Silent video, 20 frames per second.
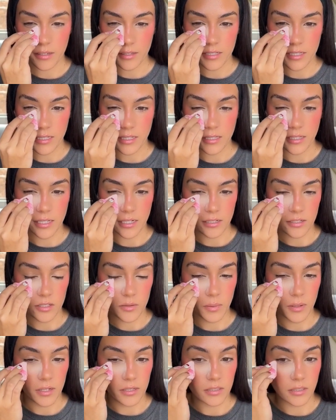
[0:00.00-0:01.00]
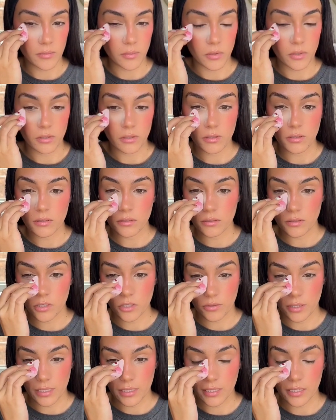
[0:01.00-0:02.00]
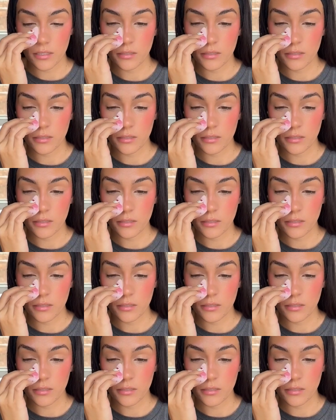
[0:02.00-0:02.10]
as clean as possible to at